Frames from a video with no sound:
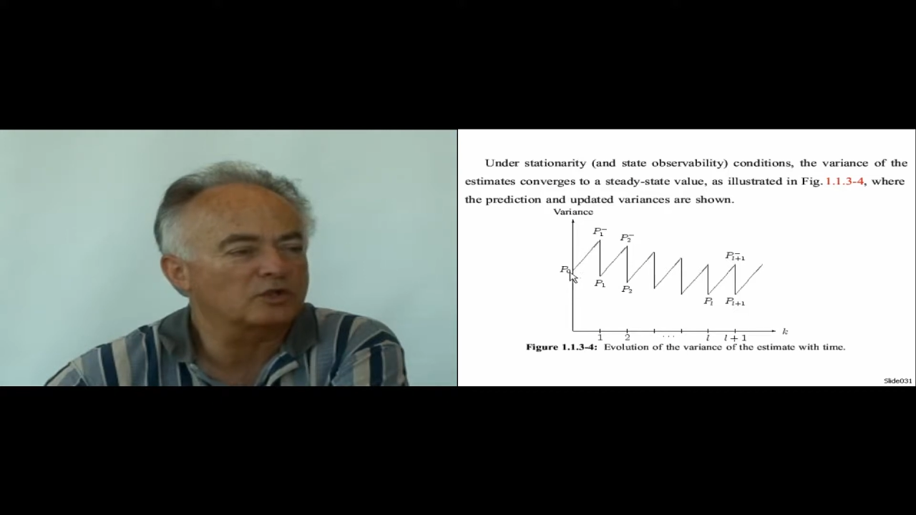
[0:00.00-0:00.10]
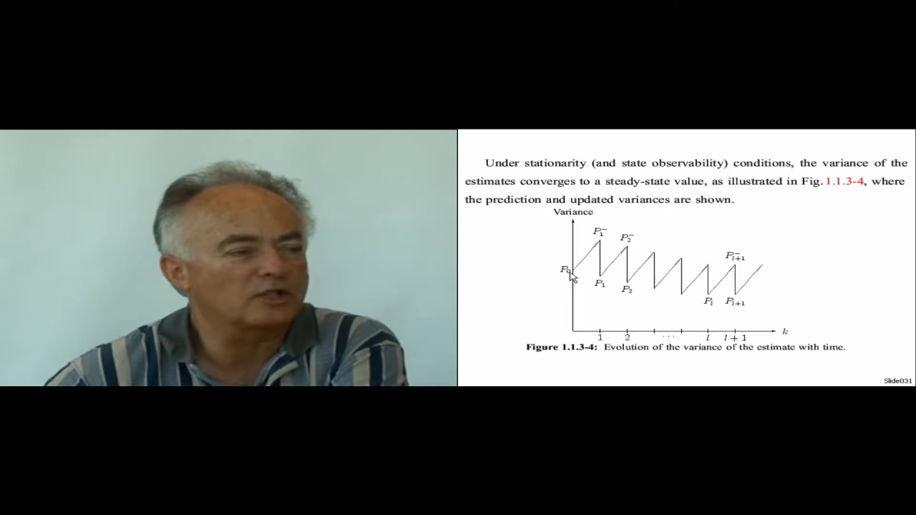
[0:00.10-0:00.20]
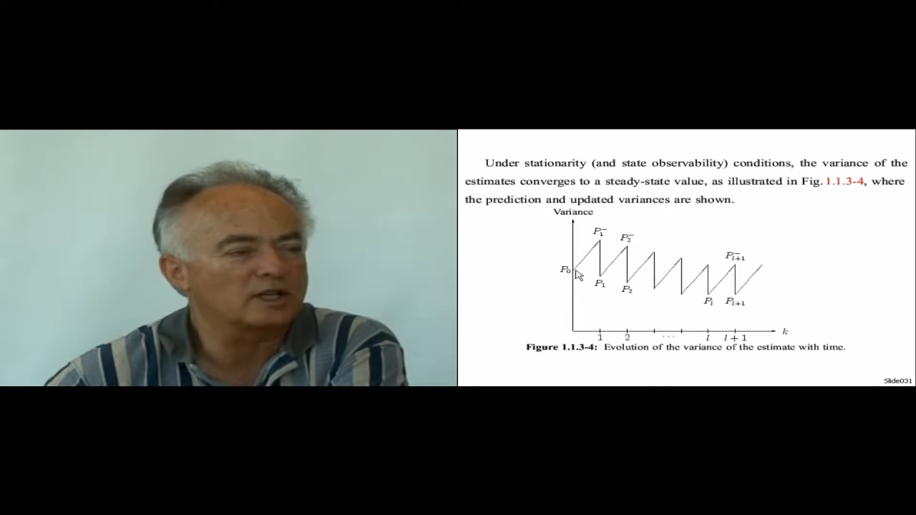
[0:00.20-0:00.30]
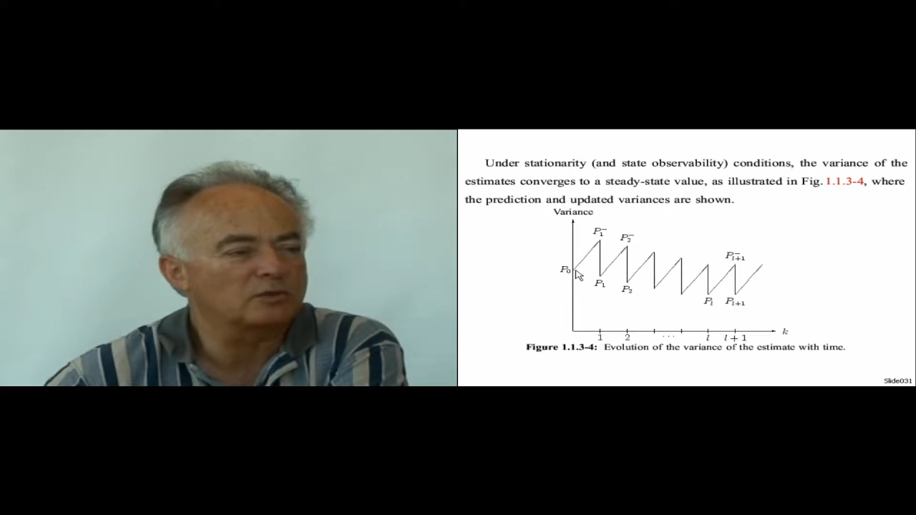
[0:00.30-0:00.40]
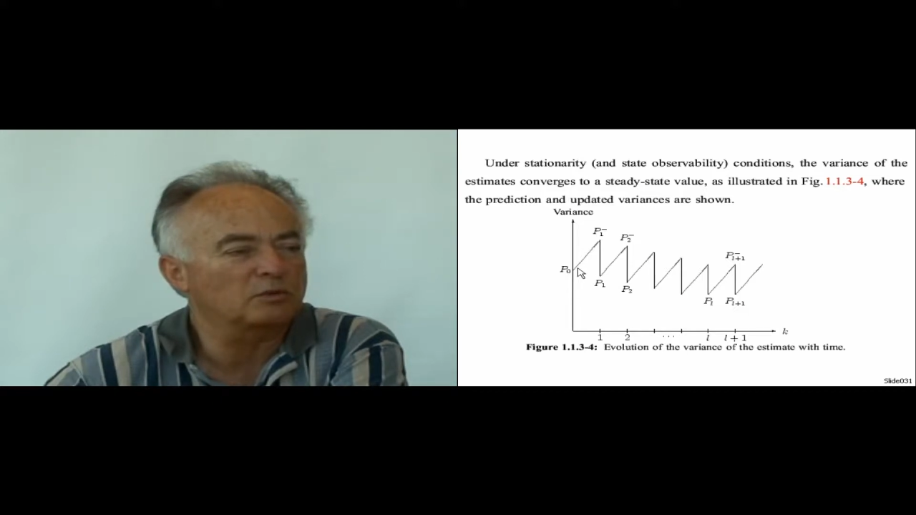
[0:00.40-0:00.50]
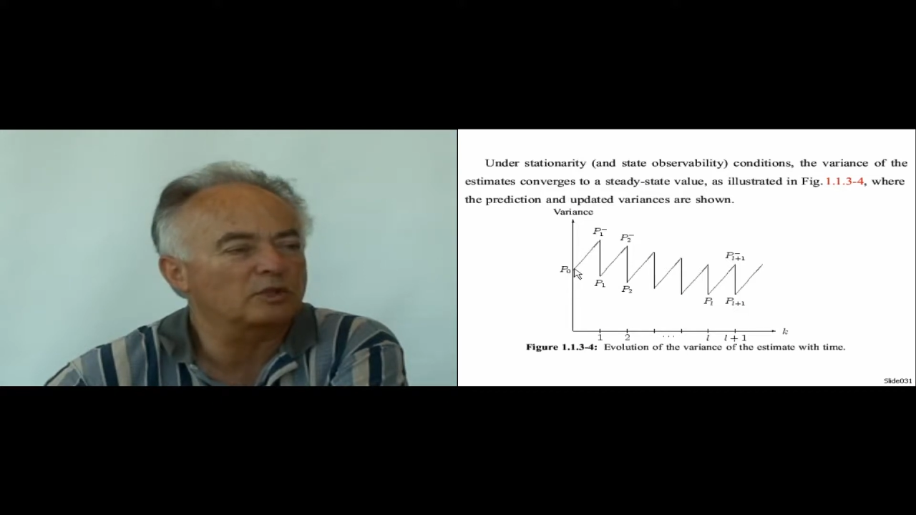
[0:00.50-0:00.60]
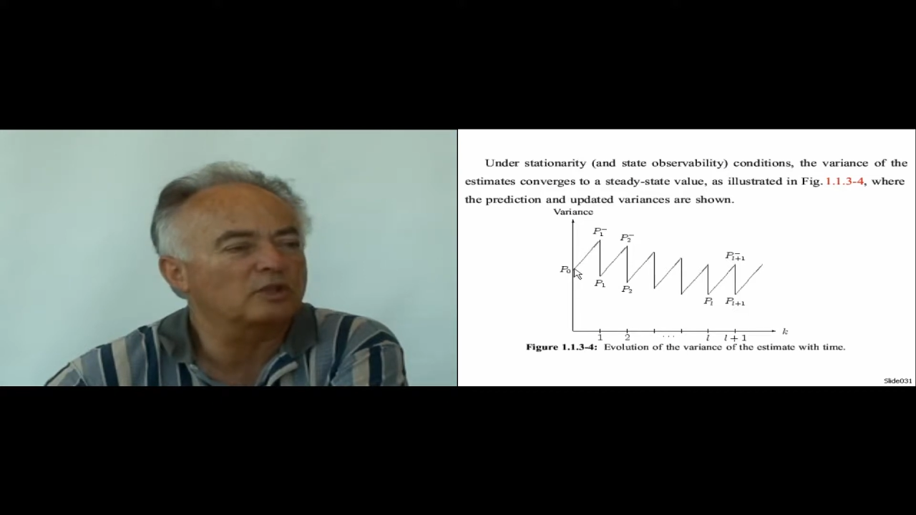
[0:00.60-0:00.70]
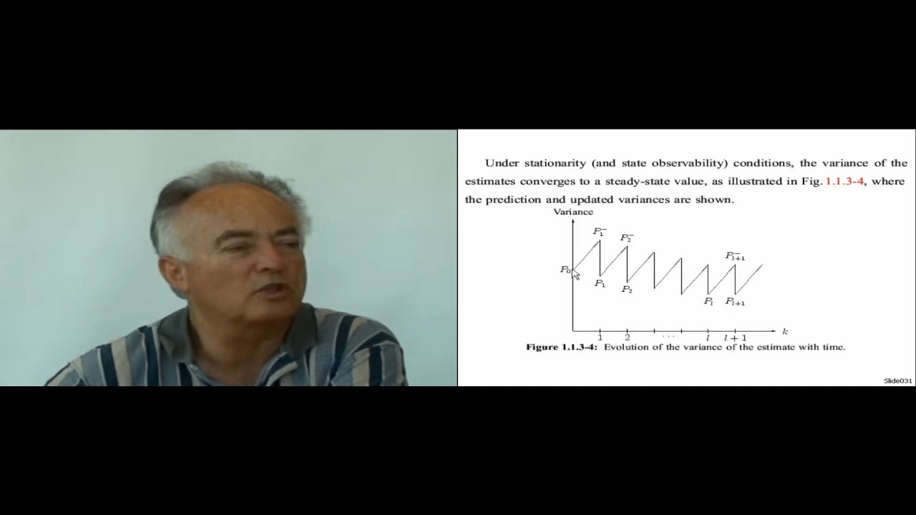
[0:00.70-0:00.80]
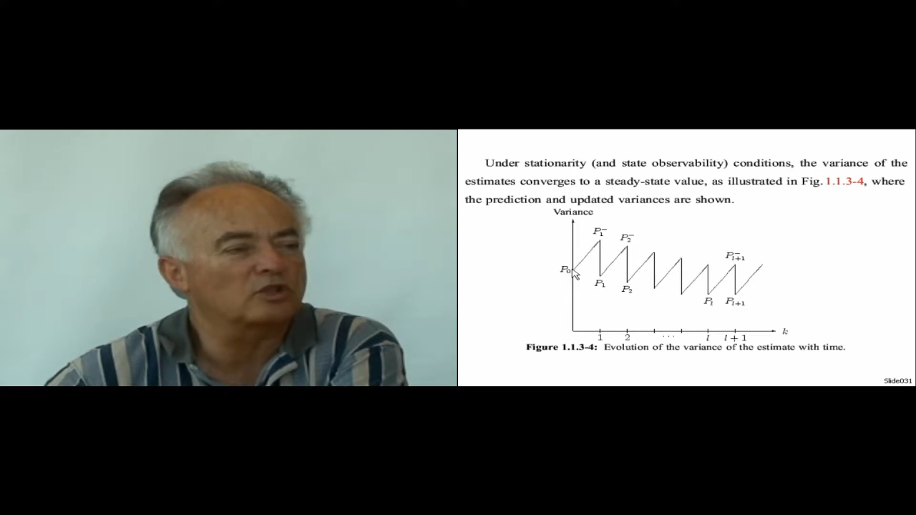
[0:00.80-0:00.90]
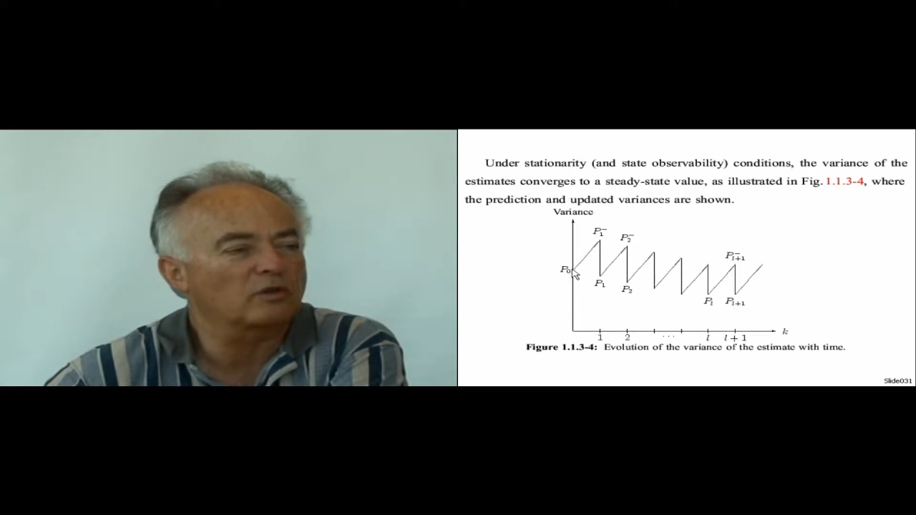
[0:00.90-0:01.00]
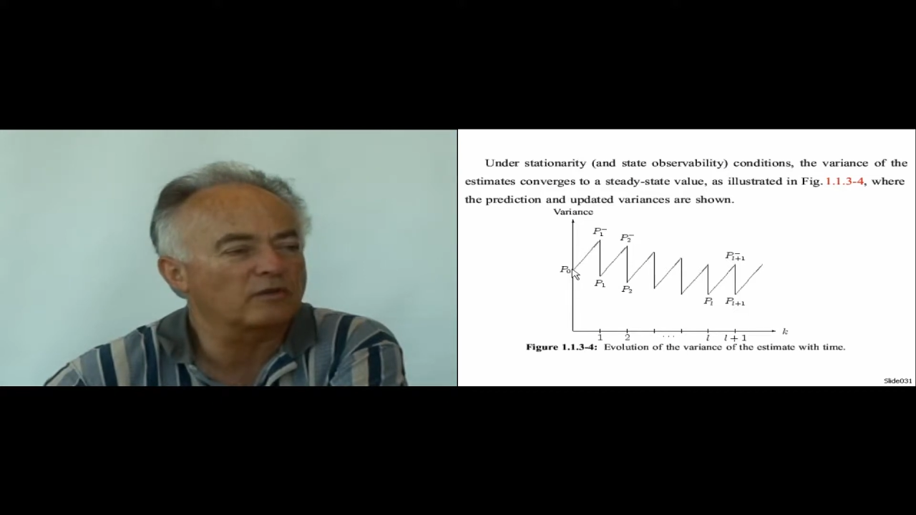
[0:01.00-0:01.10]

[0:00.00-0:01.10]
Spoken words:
Start with the initial